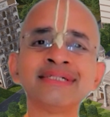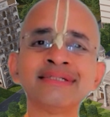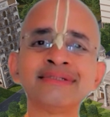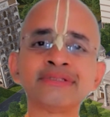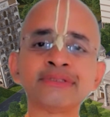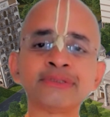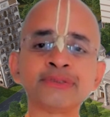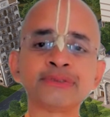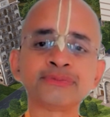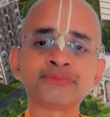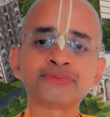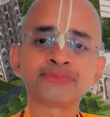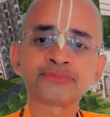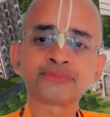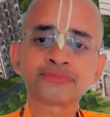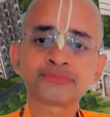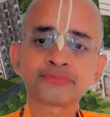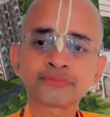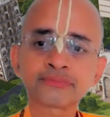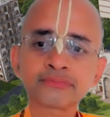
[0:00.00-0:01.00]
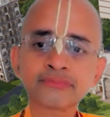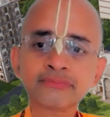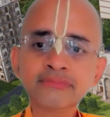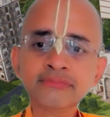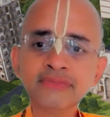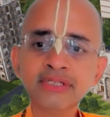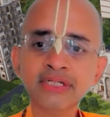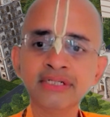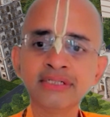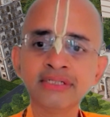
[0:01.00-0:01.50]
So,
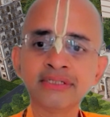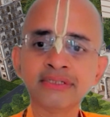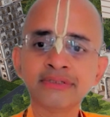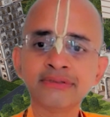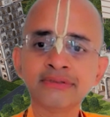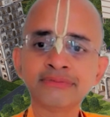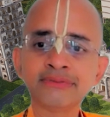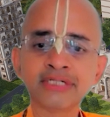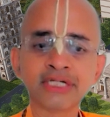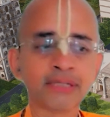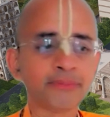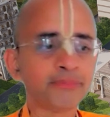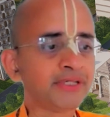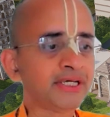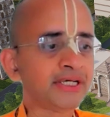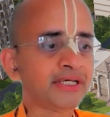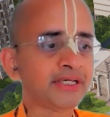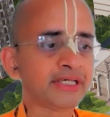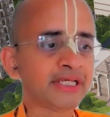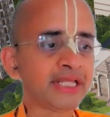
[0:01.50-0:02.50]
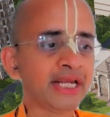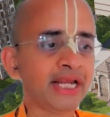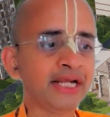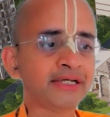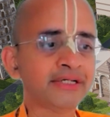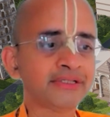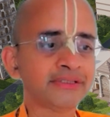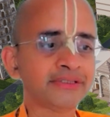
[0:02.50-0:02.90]
it will be a great